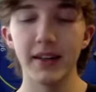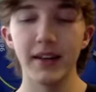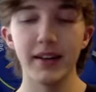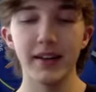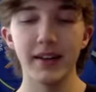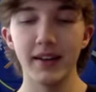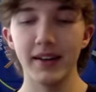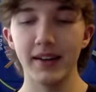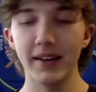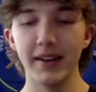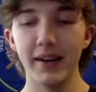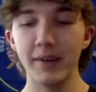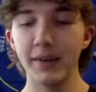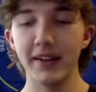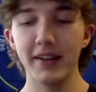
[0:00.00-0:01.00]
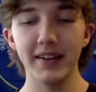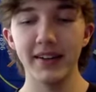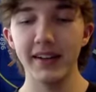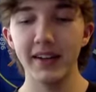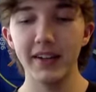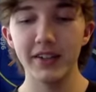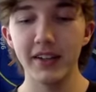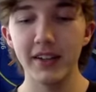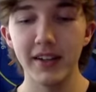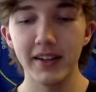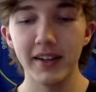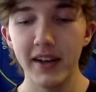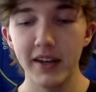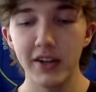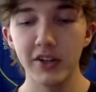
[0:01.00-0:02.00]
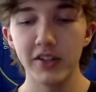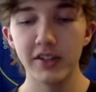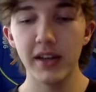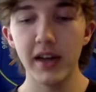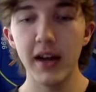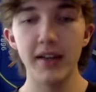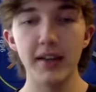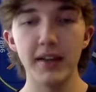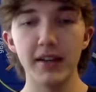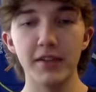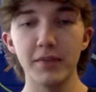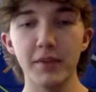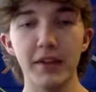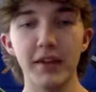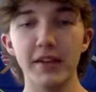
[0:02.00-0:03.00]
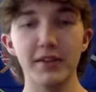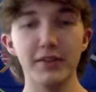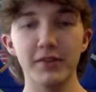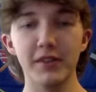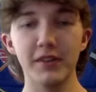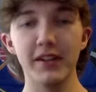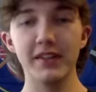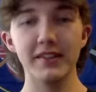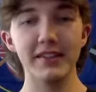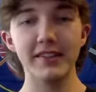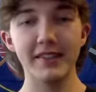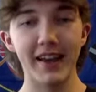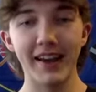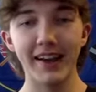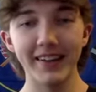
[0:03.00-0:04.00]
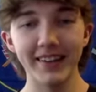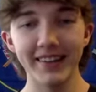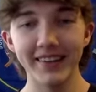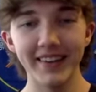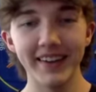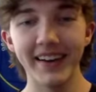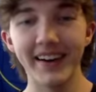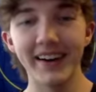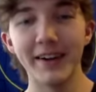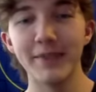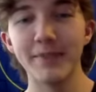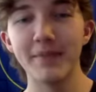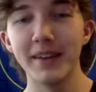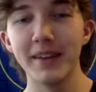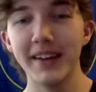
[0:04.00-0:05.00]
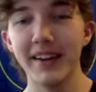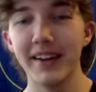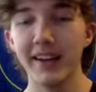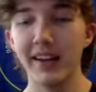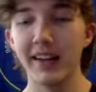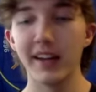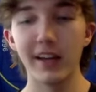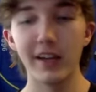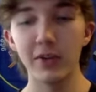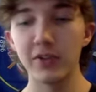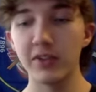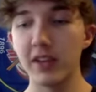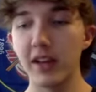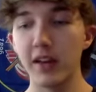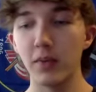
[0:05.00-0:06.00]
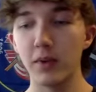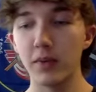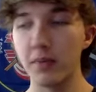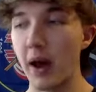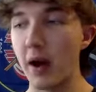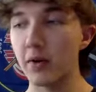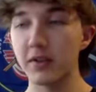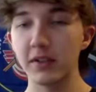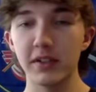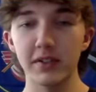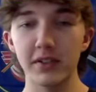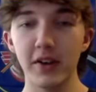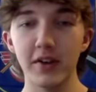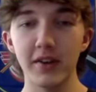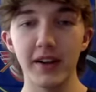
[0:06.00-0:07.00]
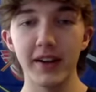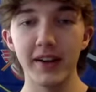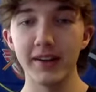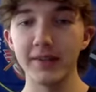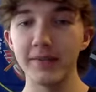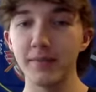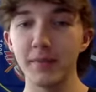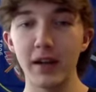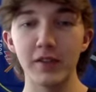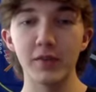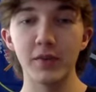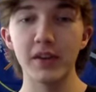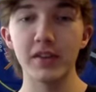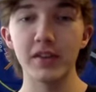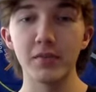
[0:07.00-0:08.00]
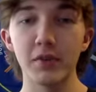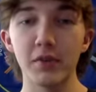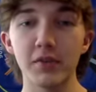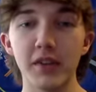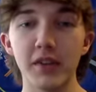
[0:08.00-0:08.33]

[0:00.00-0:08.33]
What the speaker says: And I mean, it's just the idea to me is insane. And like you said, when power is consolidated, that's when it's the most